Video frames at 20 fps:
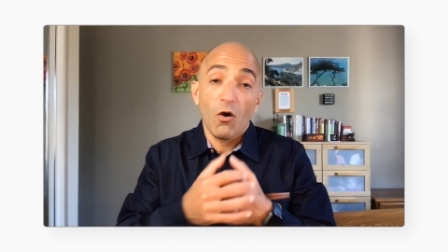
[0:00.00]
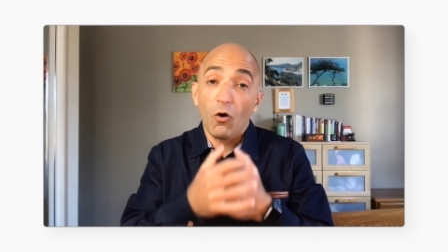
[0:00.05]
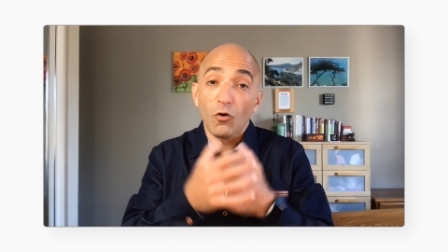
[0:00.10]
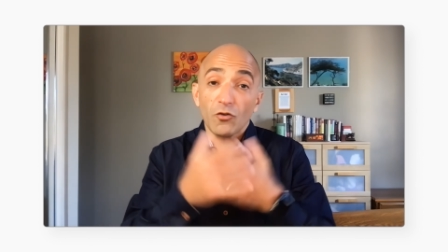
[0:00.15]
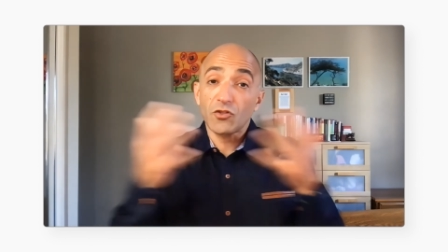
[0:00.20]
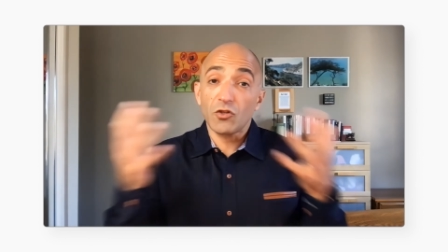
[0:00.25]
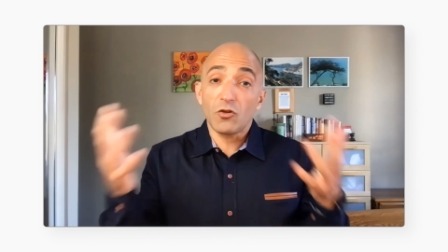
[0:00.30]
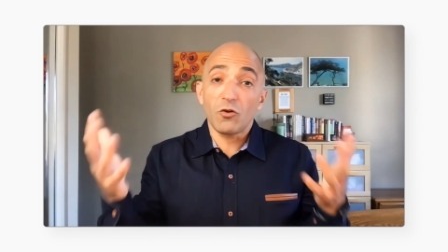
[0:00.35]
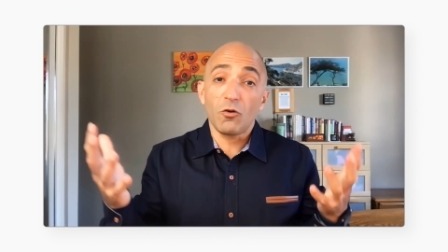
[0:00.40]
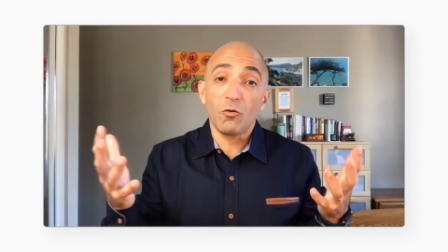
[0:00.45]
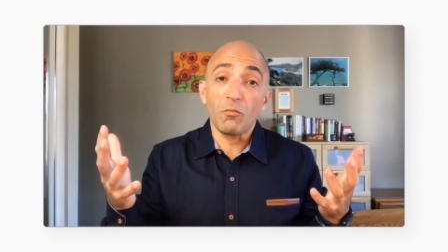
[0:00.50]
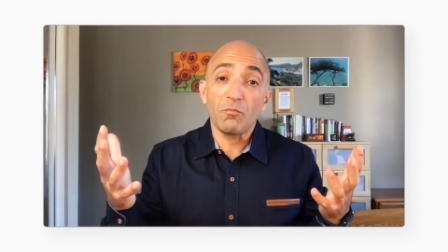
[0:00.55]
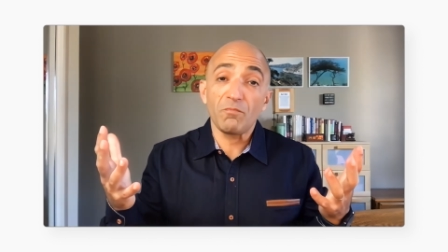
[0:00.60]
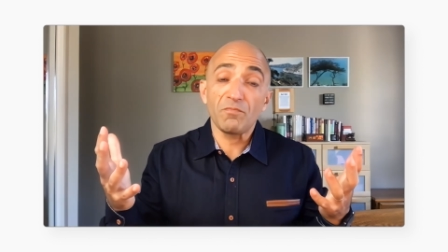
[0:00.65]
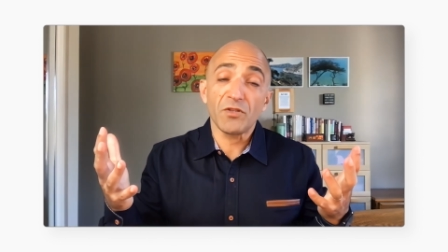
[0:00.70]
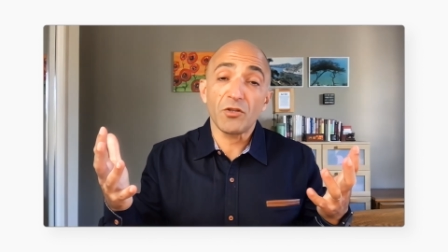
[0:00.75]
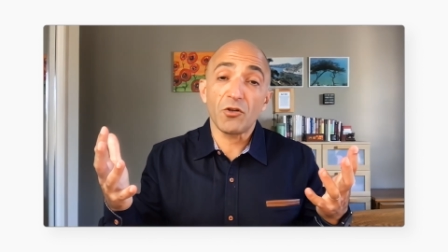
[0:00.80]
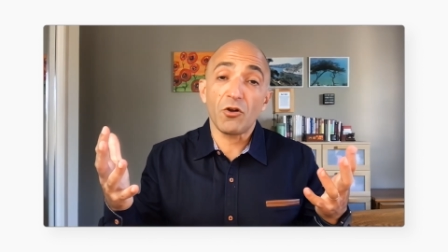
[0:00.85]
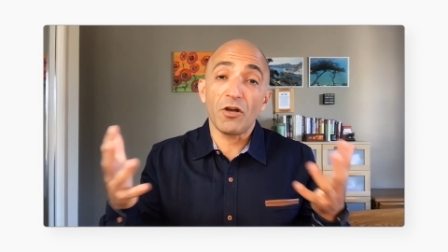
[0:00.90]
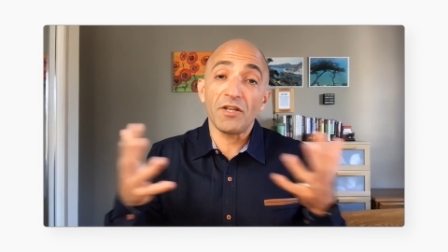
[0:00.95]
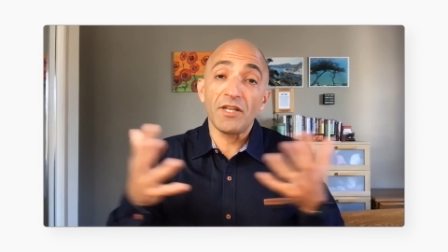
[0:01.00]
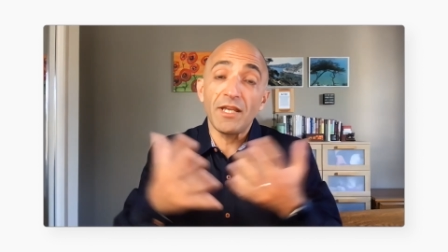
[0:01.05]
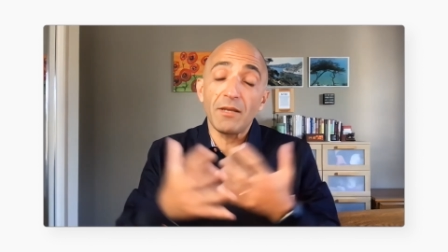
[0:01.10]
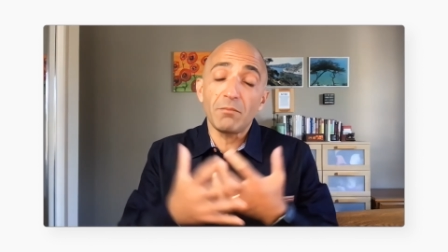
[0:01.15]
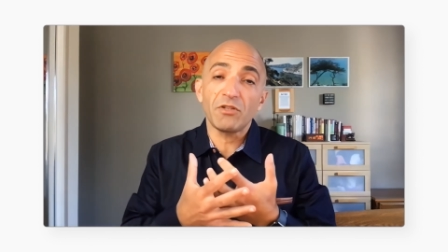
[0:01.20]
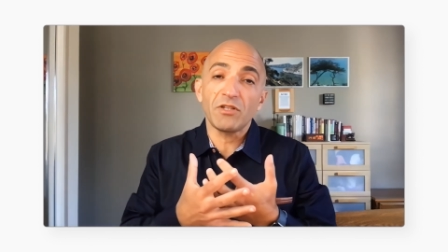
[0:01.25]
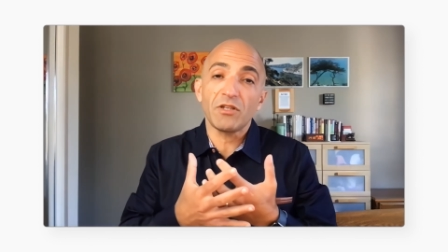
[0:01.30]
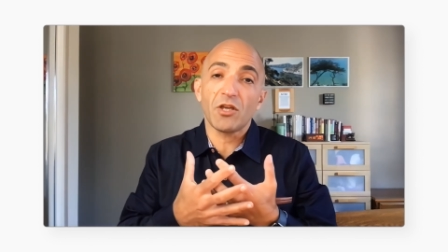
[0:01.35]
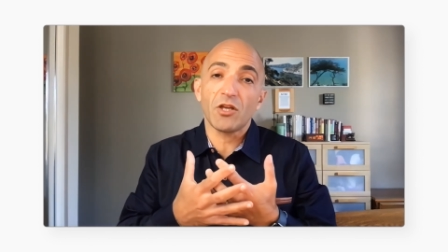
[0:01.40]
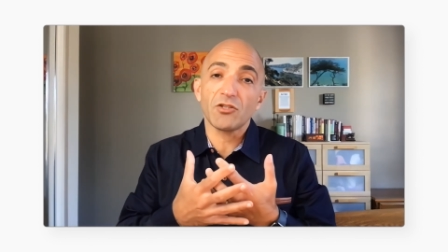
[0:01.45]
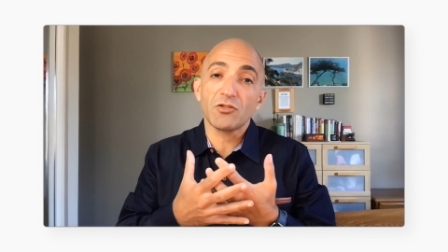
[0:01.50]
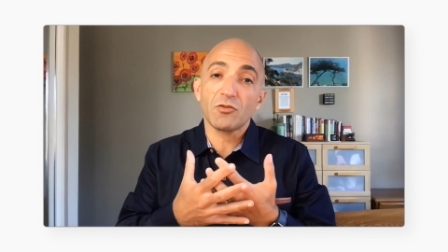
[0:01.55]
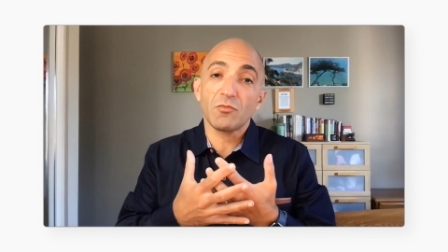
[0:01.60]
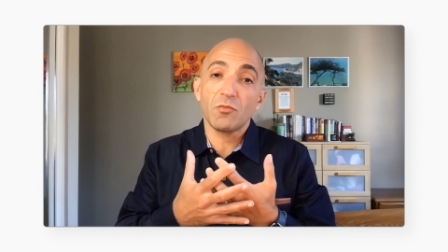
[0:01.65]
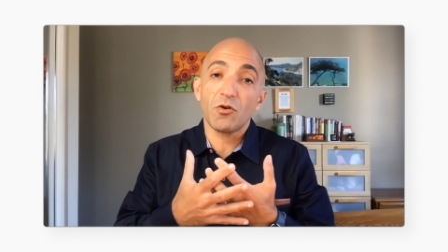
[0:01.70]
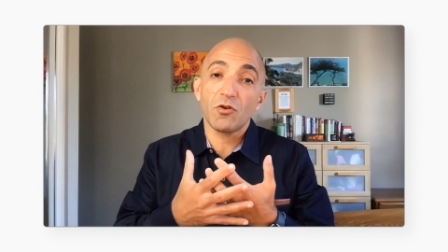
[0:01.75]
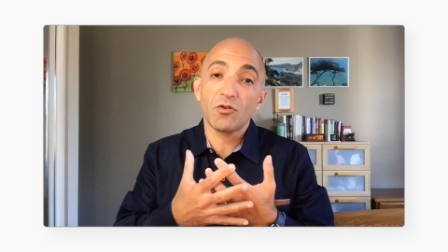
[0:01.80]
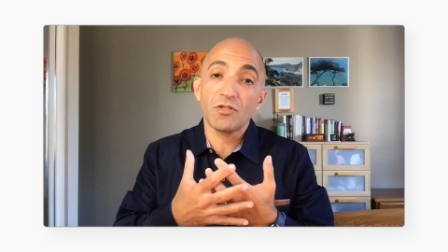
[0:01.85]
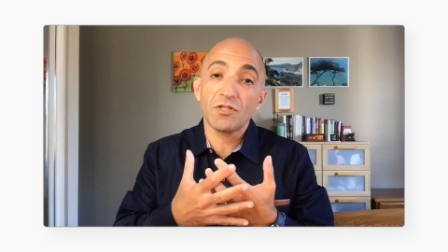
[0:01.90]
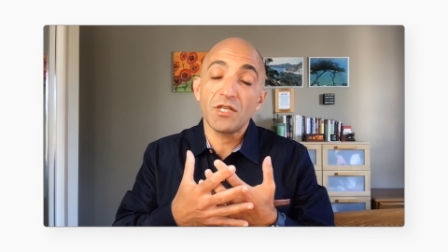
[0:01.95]
Also, you know, enabling
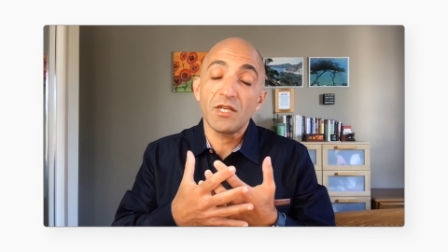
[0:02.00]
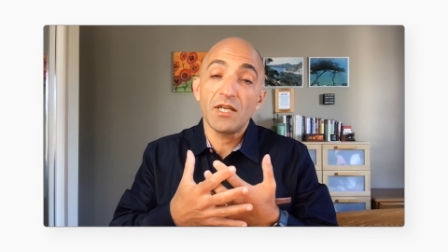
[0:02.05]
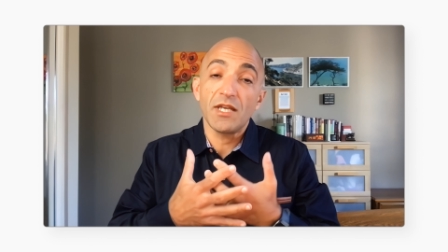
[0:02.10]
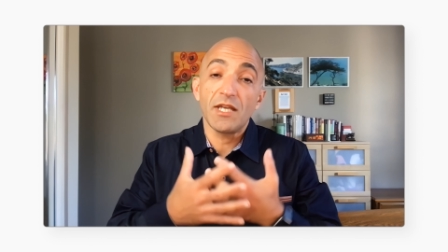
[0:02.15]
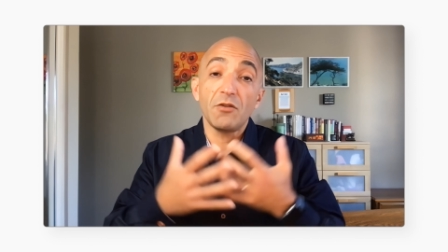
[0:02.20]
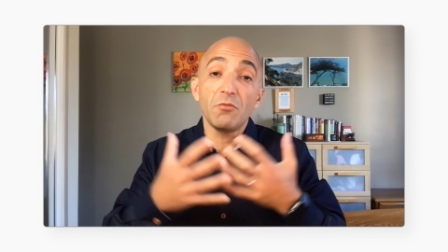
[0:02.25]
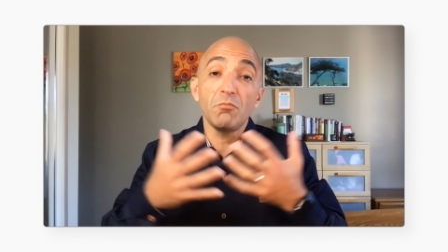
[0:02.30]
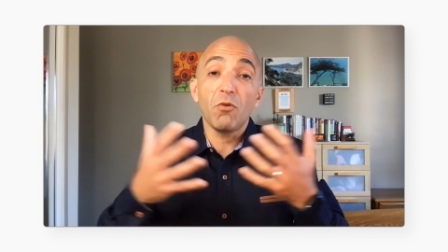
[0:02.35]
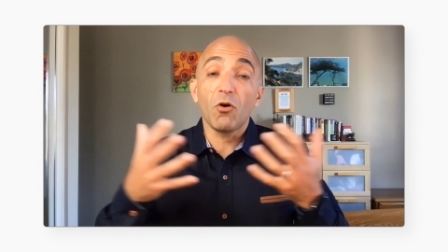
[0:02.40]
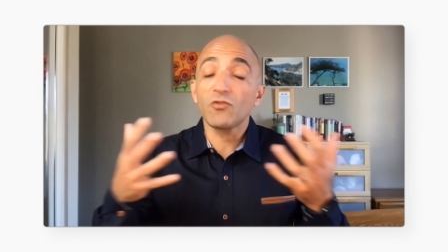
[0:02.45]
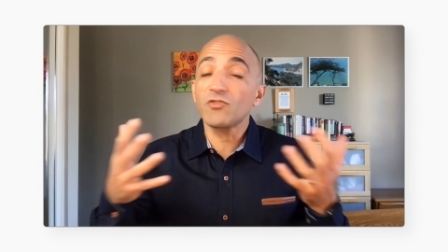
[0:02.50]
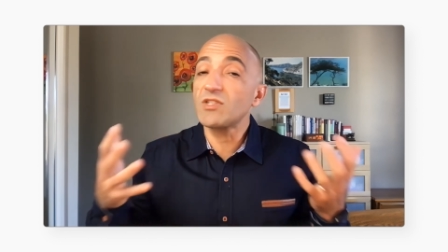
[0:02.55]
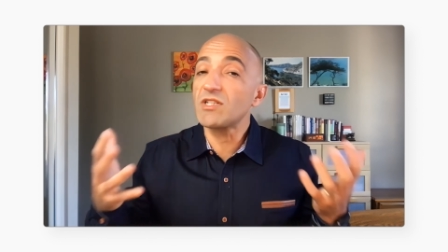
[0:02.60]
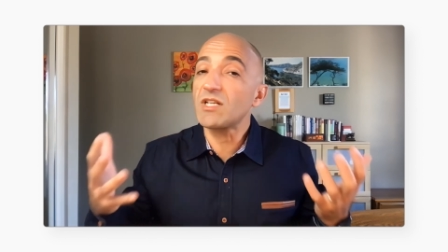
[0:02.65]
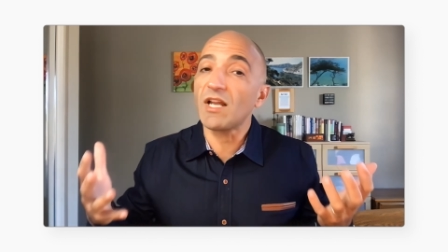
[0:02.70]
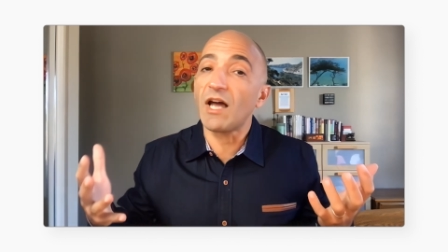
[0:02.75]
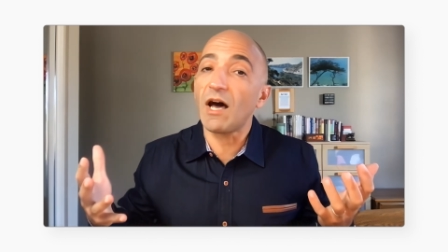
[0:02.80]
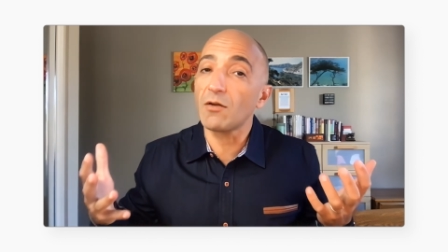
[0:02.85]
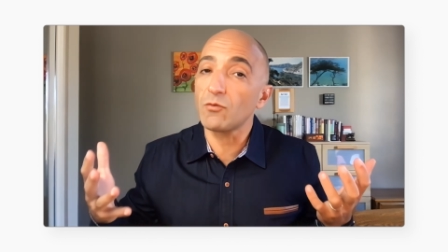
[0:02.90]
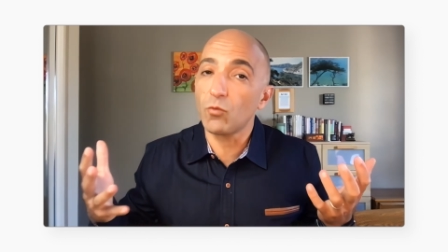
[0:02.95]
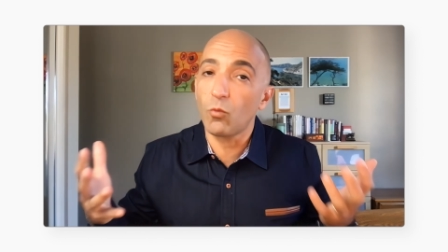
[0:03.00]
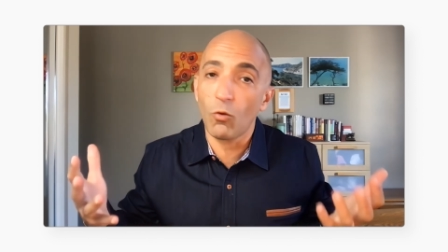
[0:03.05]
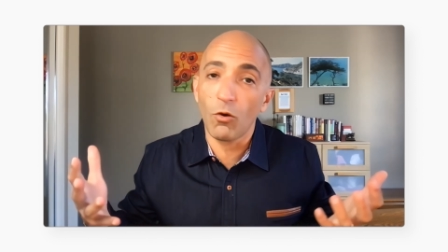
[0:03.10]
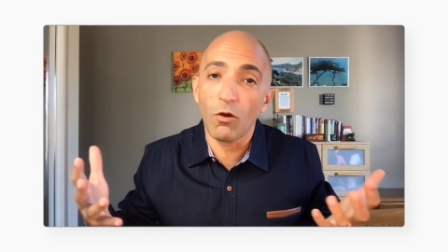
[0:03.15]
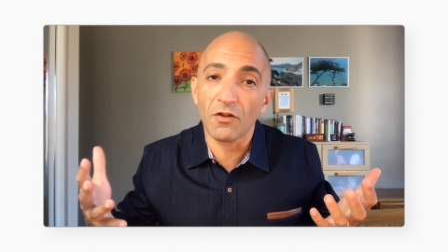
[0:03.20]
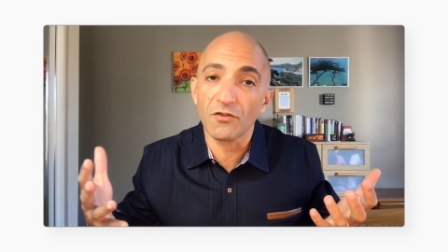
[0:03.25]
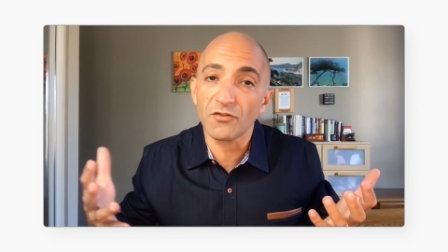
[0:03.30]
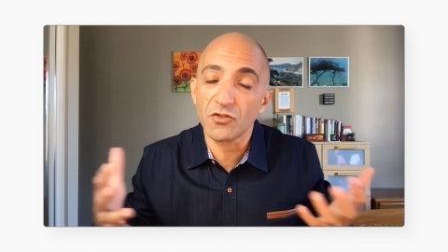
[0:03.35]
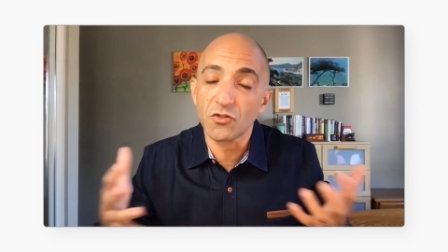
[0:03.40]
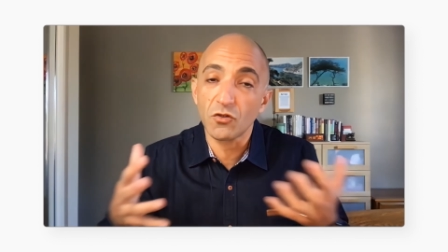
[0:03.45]
customers in the multi-cloud world.